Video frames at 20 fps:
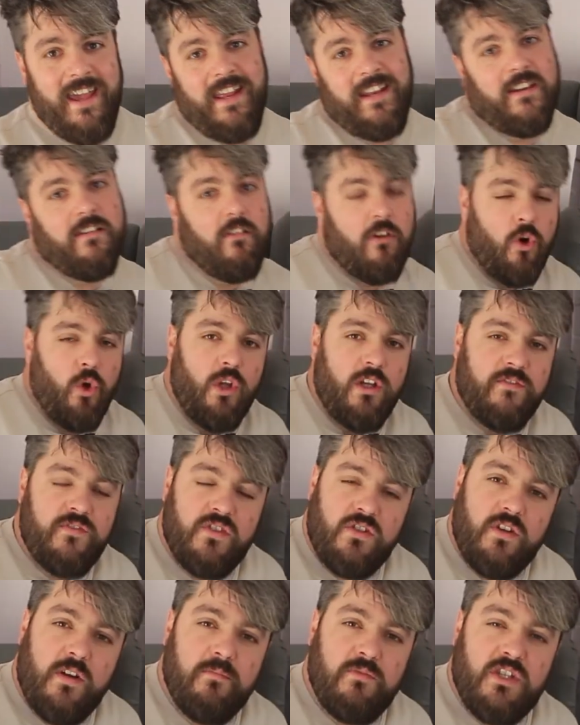in all of
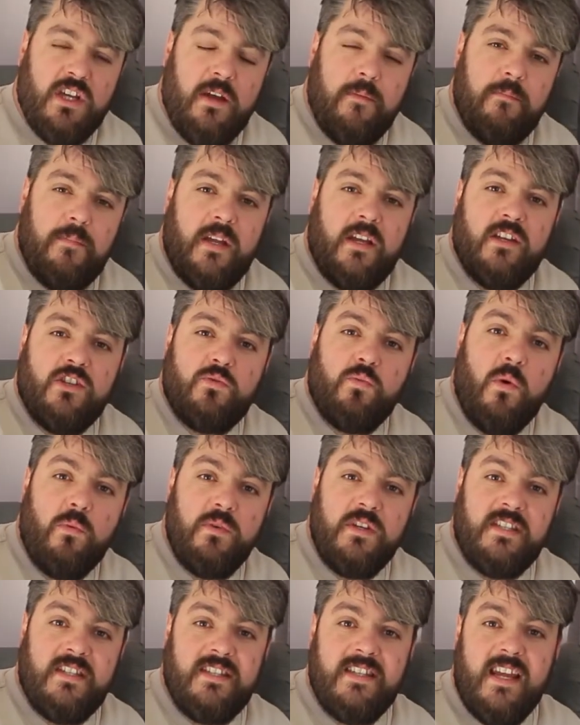Scripture because what
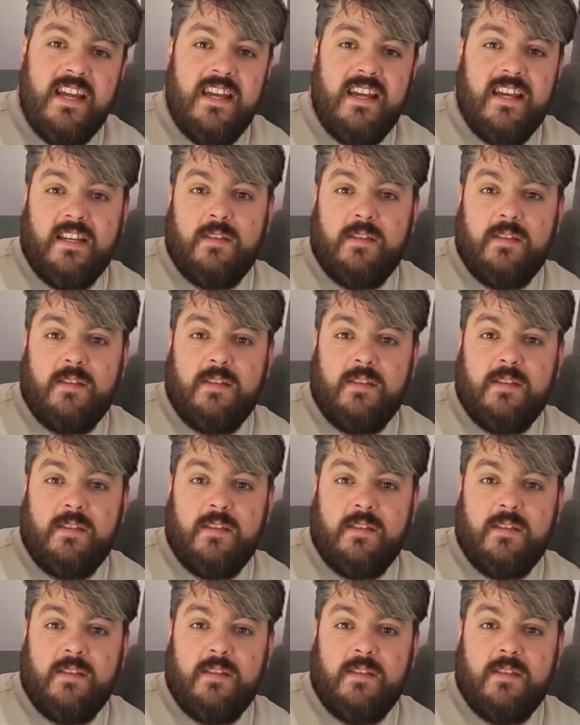we see